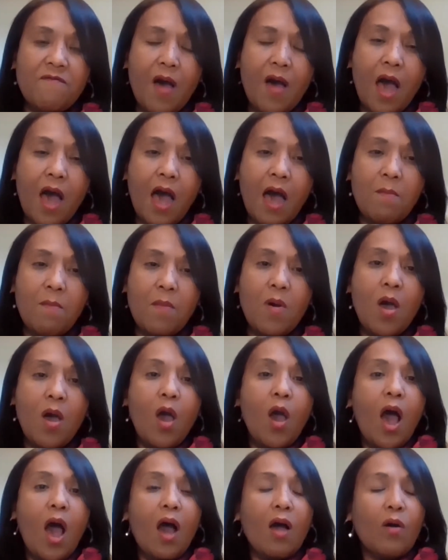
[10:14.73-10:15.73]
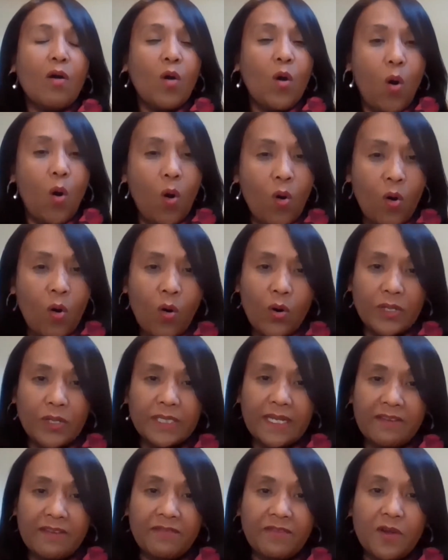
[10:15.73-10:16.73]
a
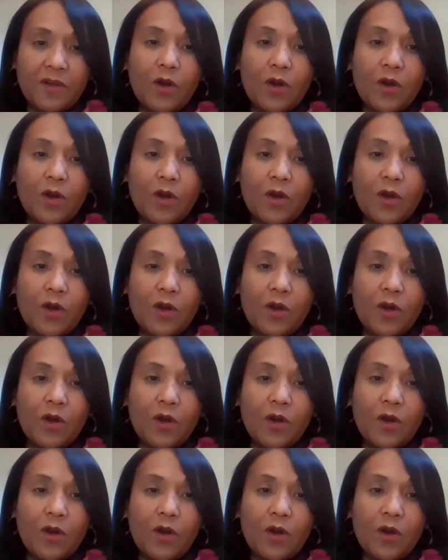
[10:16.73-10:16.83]
cohort of